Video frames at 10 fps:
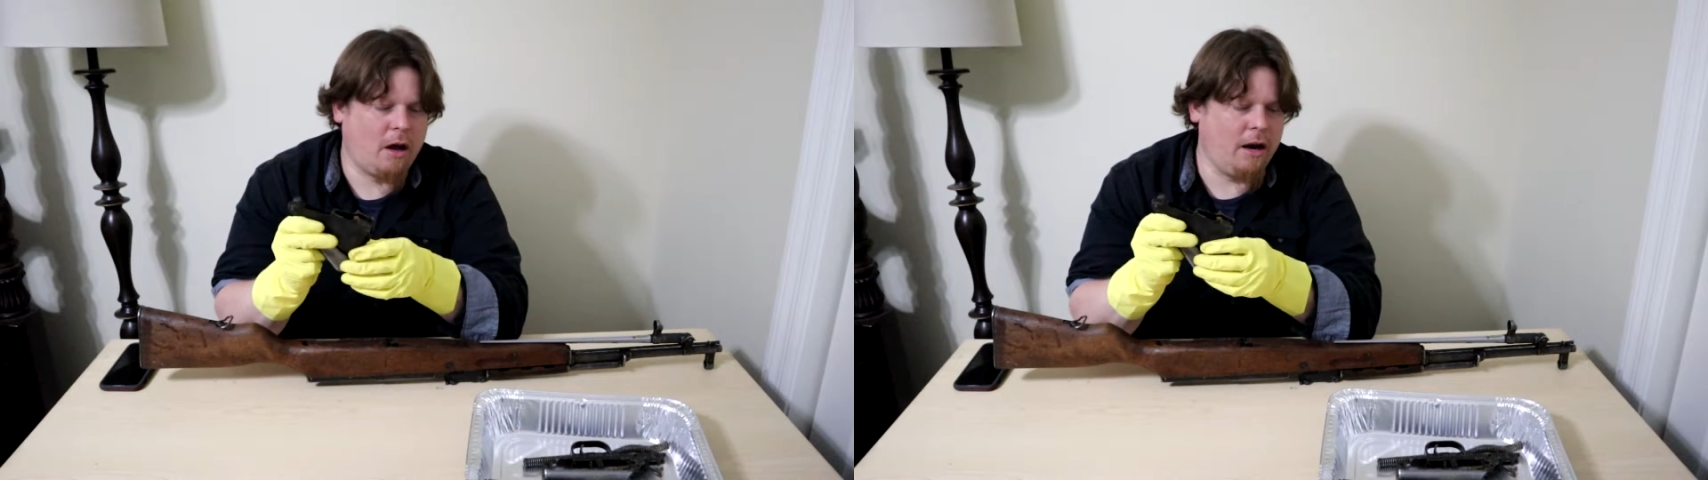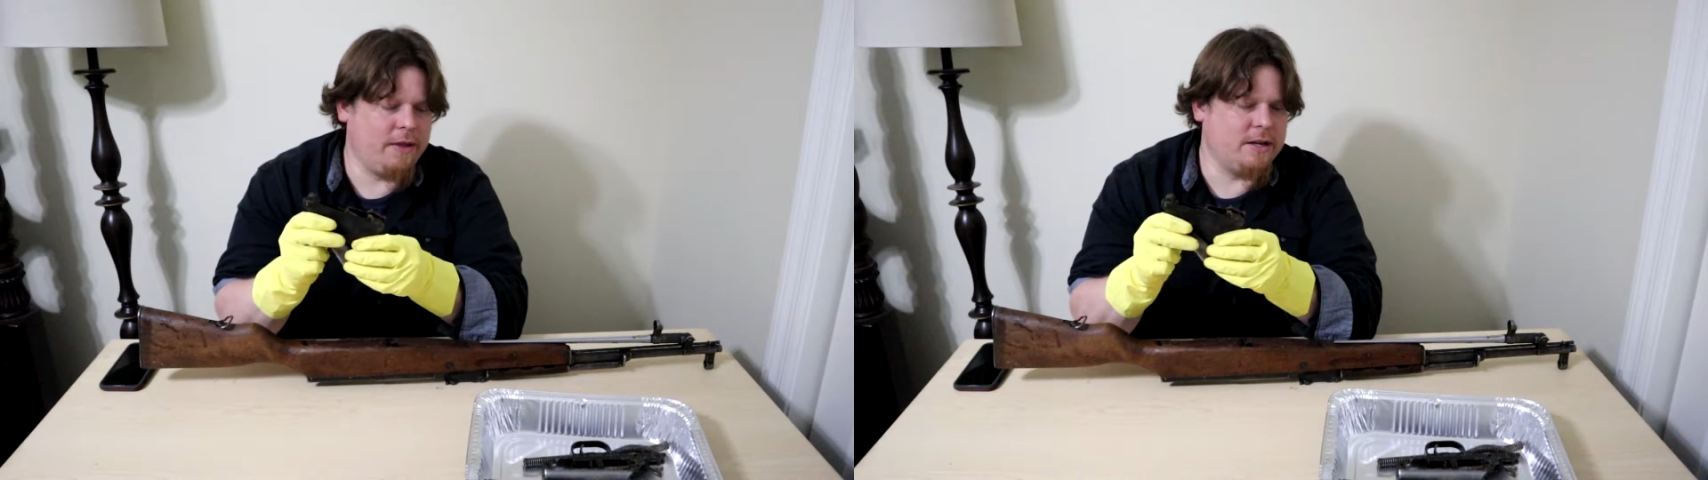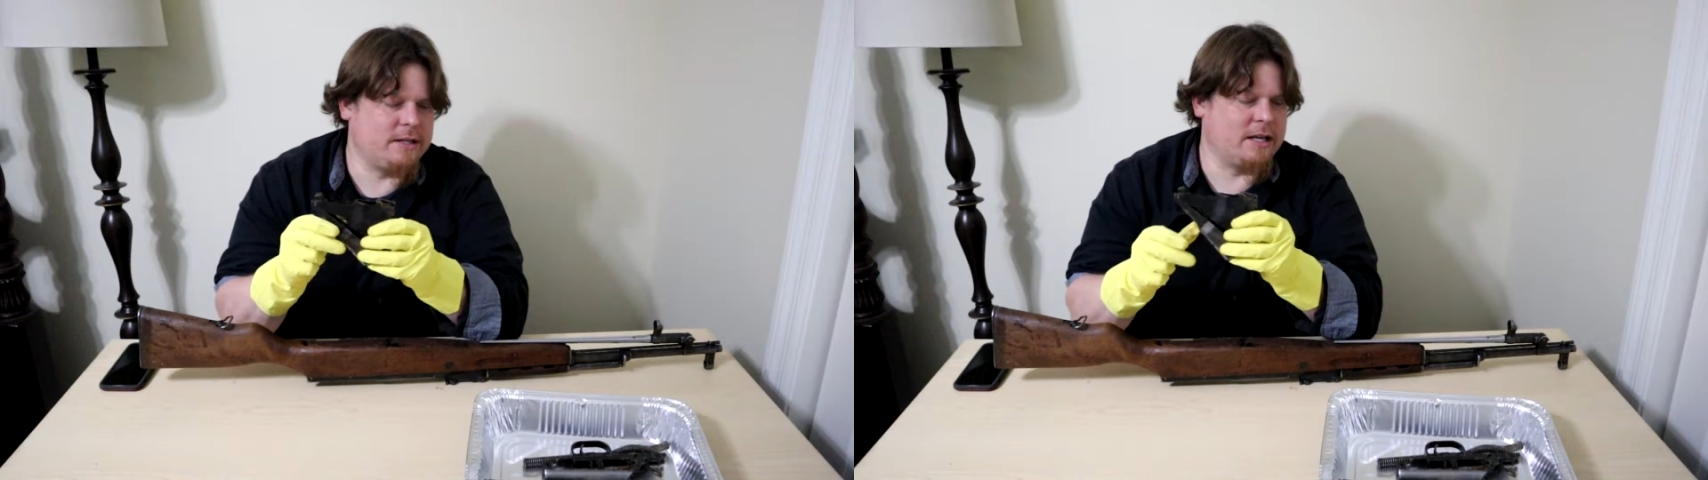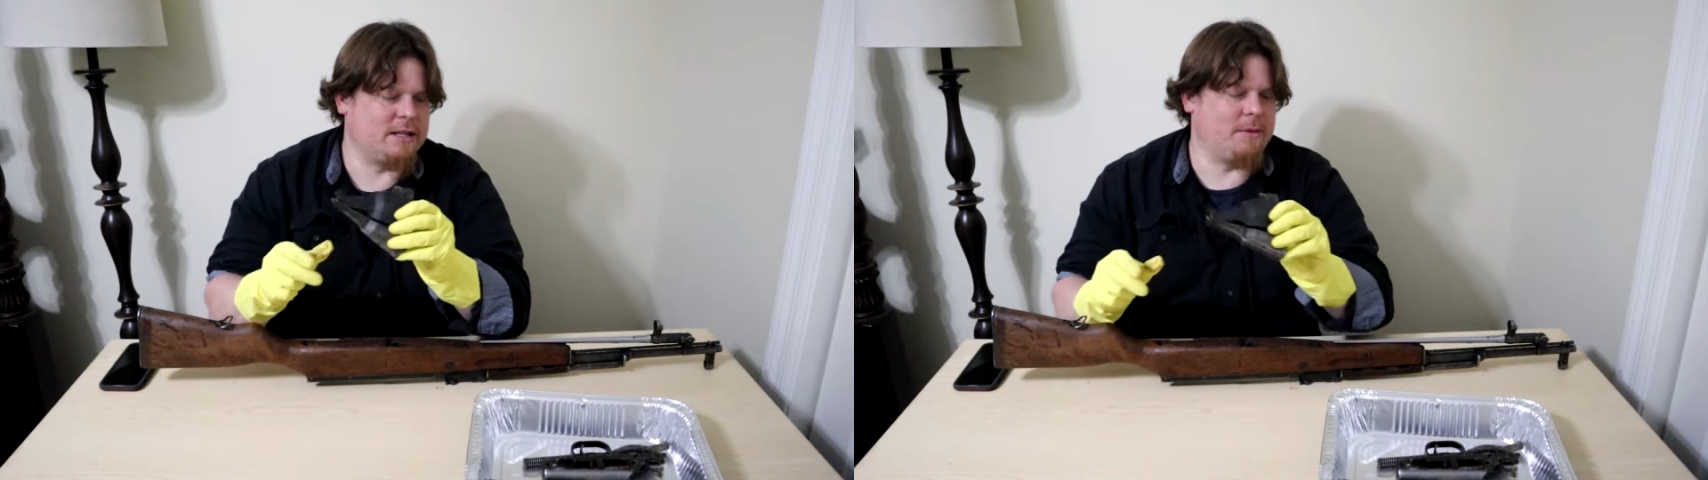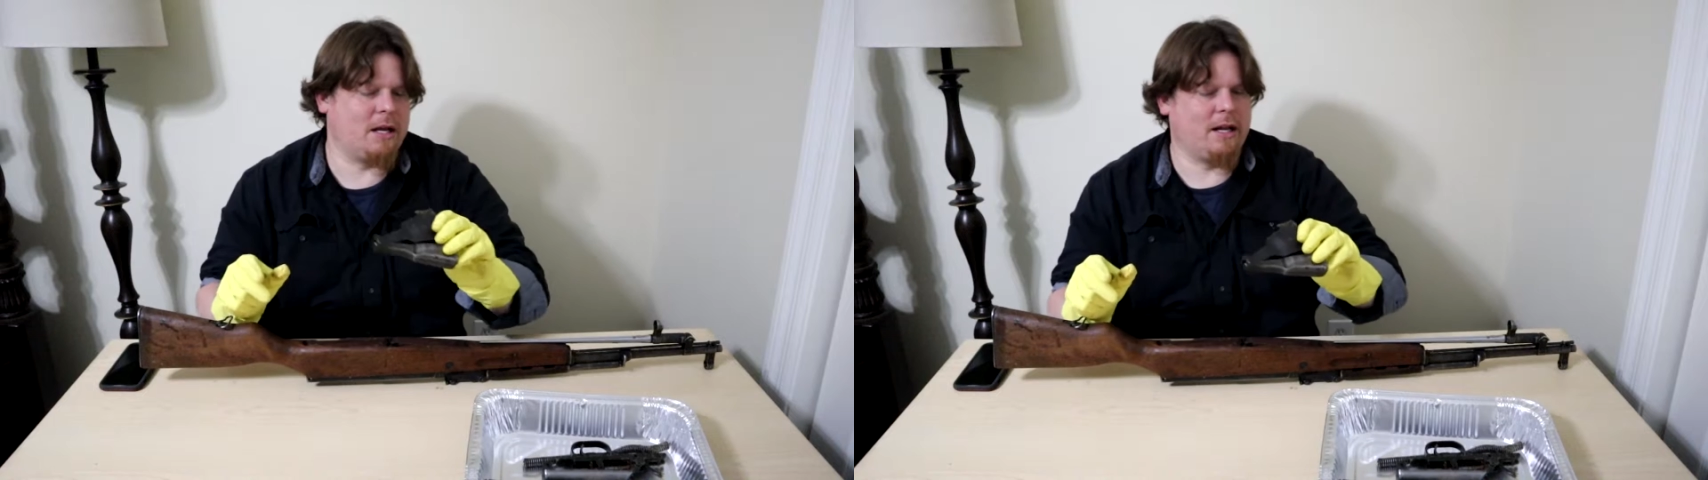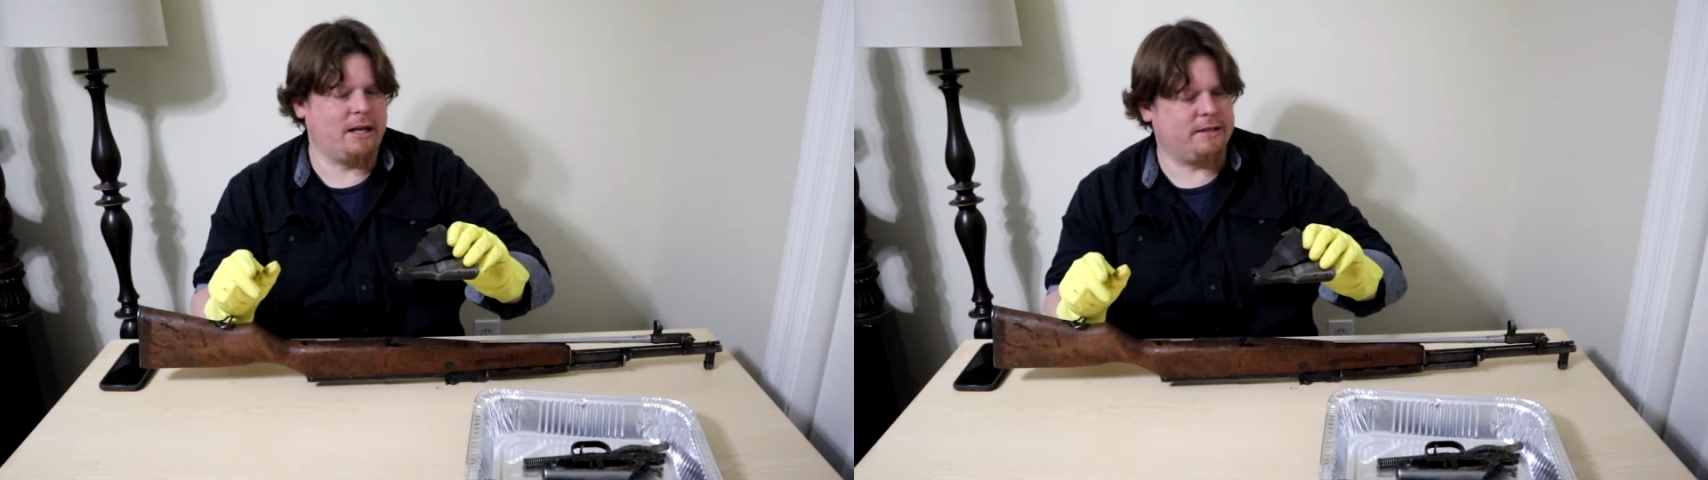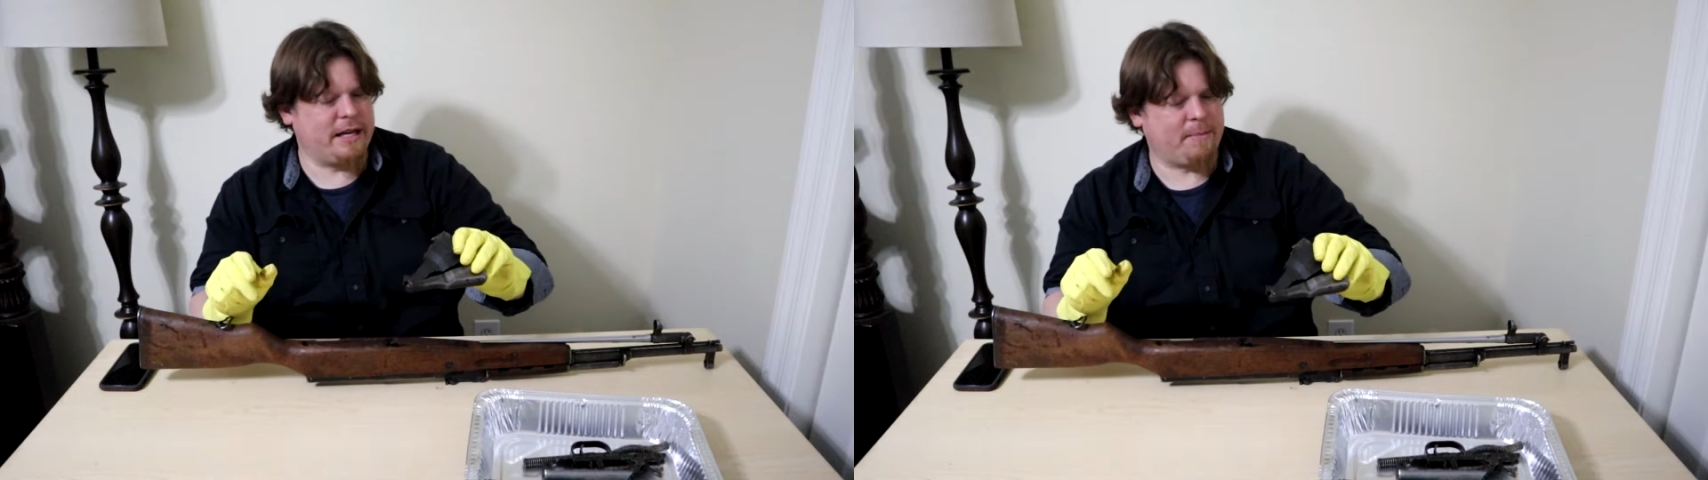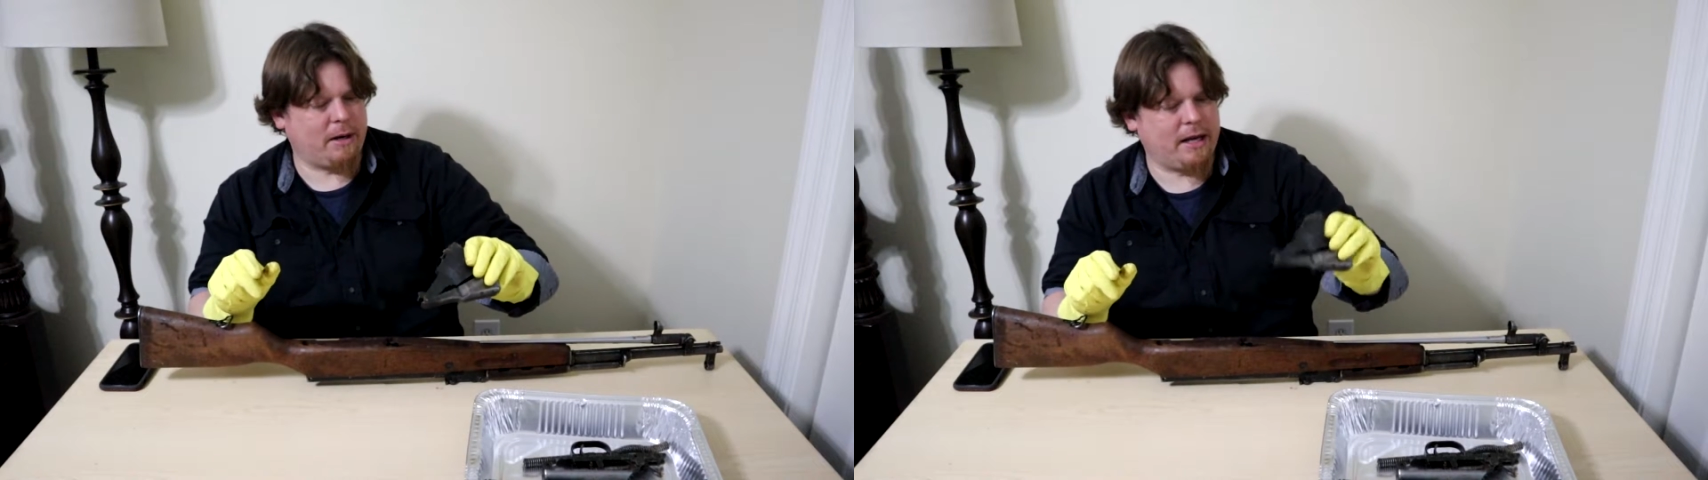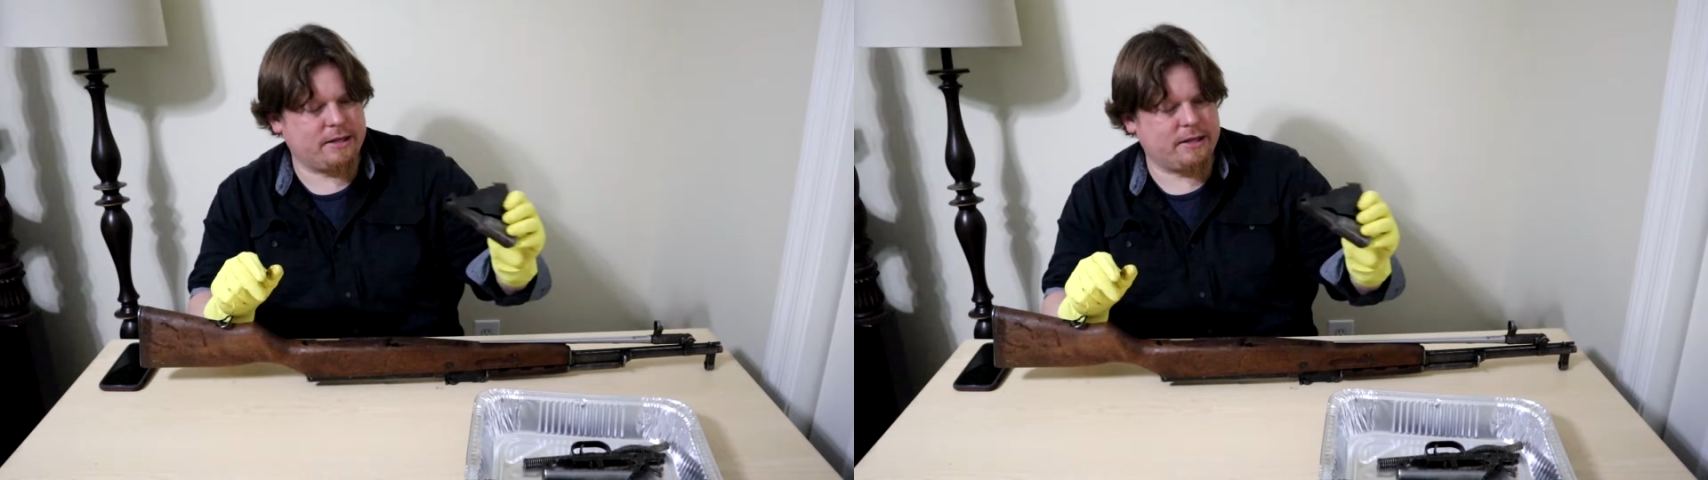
All of these things I'm going to clean separately